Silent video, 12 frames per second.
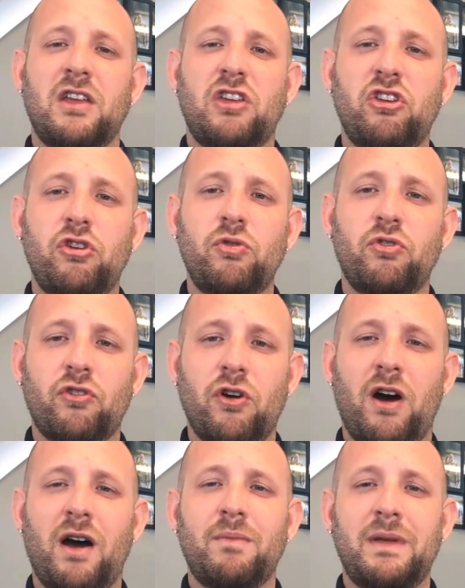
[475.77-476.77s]
a huge
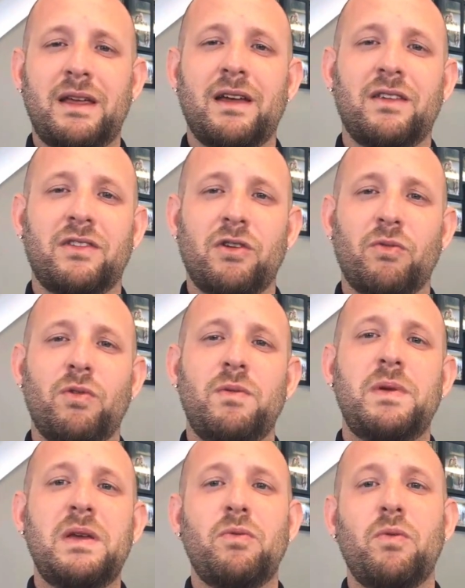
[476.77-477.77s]
con because there
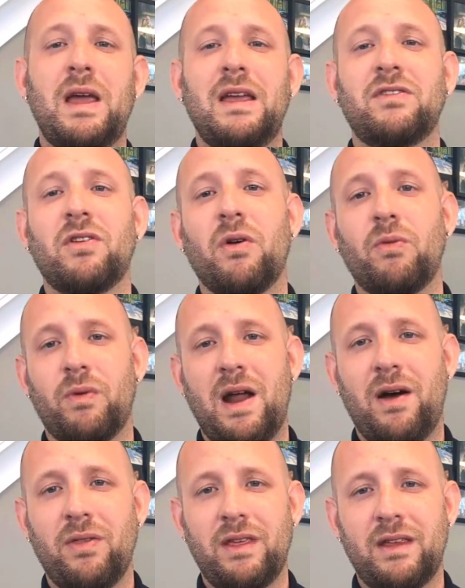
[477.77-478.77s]
would be ways
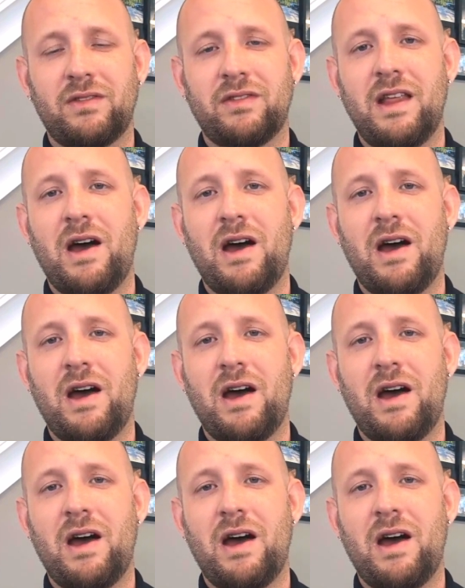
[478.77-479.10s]
around this.